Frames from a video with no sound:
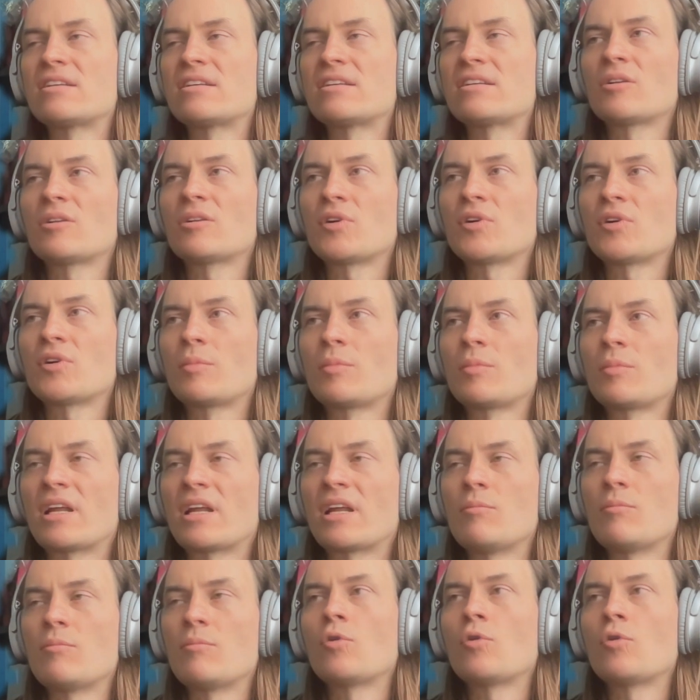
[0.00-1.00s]
not possible
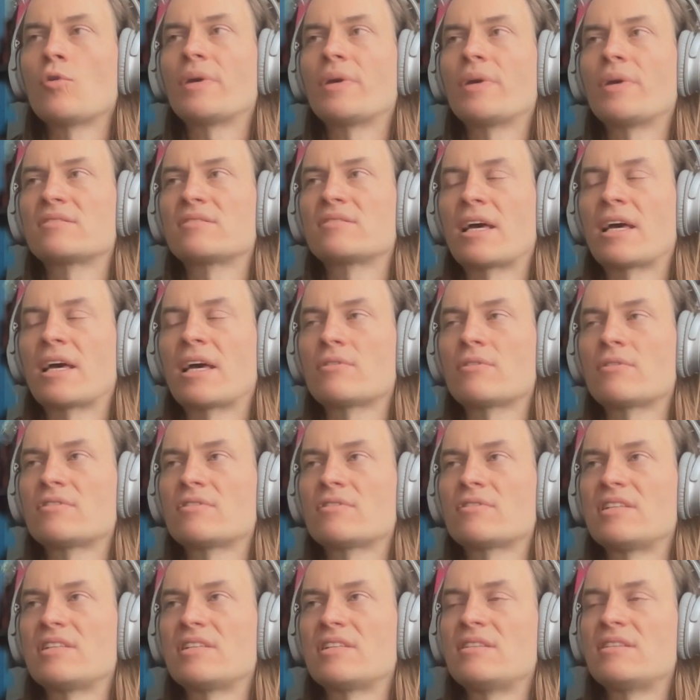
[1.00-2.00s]
anymore because now the
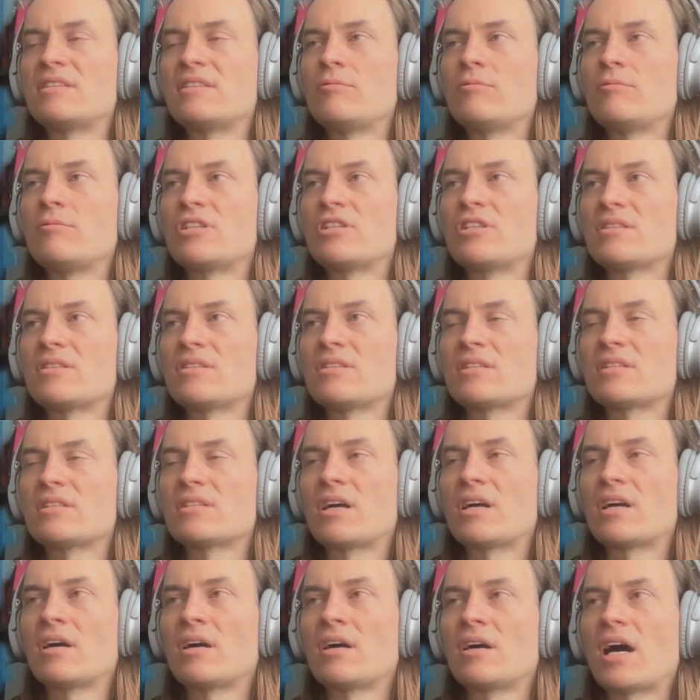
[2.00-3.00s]
CCD, which is
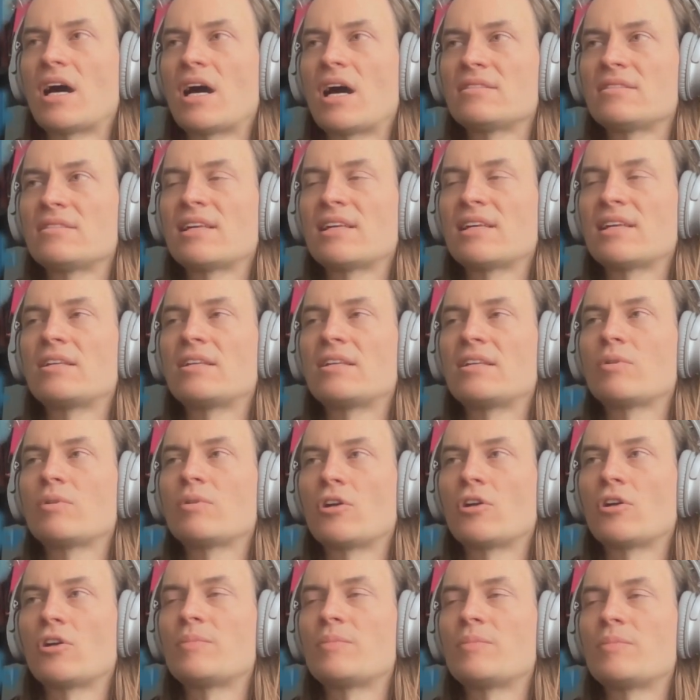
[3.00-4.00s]
unstaked,
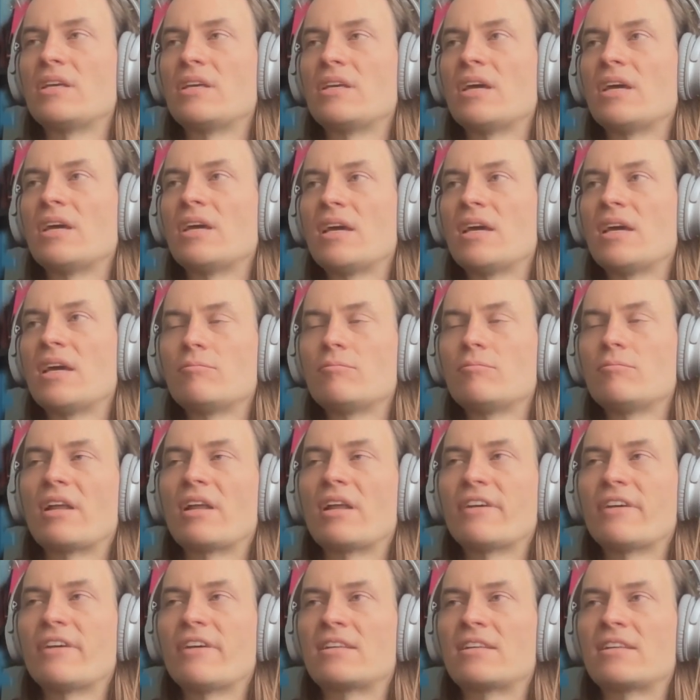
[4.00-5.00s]
will not be
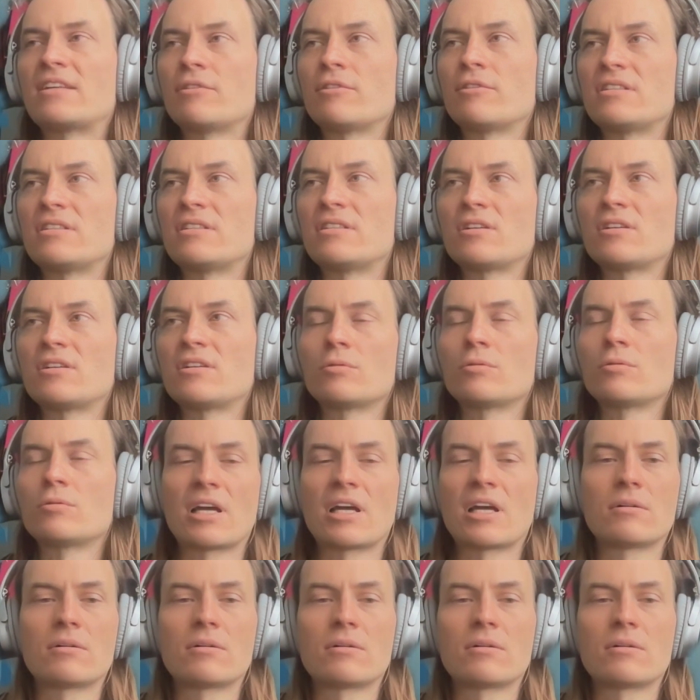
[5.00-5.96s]
effective when it's in cooldown.